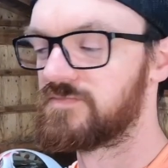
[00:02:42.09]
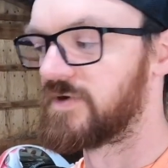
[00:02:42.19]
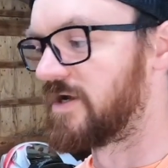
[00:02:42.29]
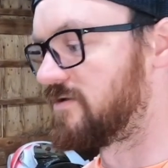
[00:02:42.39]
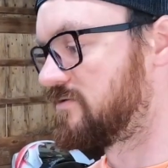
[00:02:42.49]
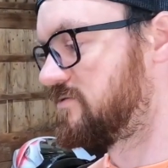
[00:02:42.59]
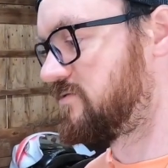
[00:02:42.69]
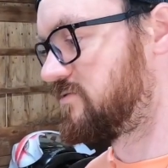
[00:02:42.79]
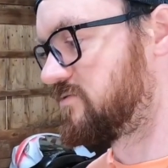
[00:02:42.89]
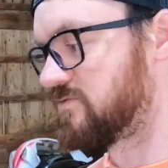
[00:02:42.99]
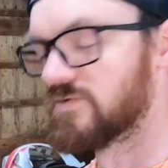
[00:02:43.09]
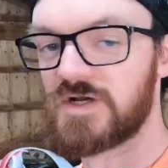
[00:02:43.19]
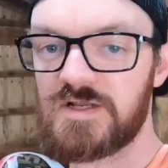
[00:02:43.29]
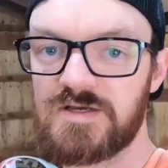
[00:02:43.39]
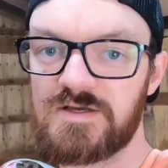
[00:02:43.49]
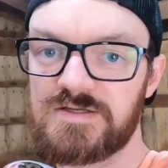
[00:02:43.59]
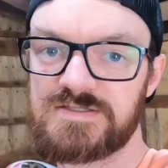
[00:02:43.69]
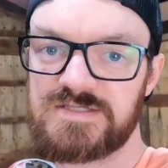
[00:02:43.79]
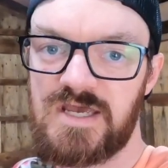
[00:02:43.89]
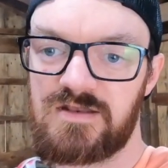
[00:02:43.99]
but we're gonna
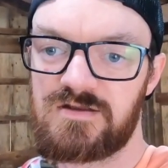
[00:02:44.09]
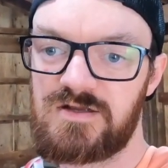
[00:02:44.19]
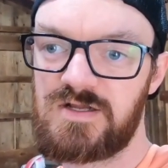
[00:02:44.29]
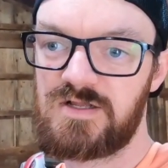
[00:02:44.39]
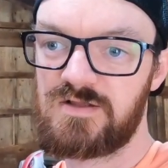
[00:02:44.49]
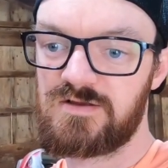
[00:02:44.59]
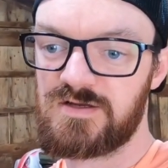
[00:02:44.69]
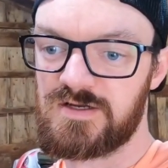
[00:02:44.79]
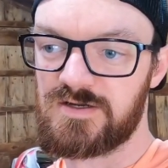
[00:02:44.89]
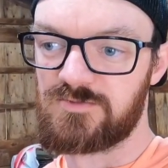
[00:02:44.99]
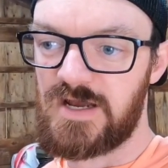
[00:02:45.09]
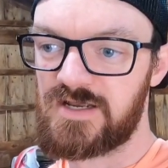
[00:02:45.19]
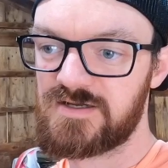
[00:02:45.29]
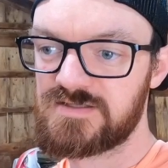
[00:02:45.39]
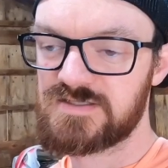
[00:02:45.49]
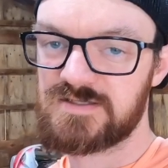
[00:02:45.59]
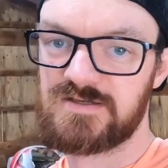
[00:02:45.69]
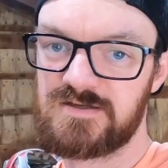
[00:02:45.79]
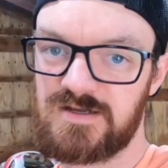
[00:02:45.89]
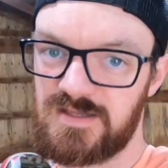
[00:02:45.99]
set ride heights
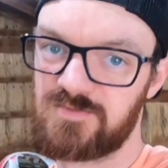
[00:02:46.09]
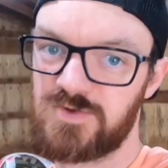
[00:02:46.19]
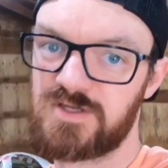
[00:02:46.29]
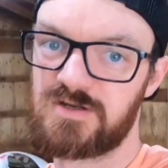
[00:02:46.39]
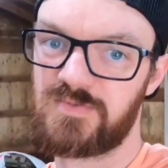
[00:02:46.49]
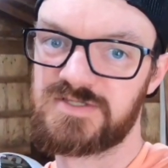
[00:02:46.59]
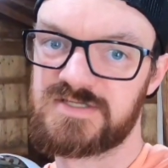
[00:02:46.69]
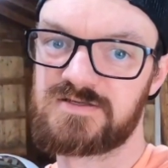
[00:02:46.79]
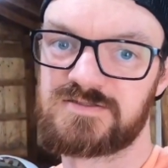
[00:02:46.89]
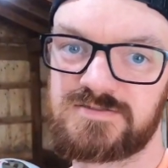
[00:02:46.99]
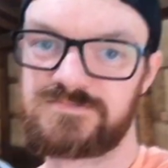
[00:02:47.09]
and then we'll get it up on scales.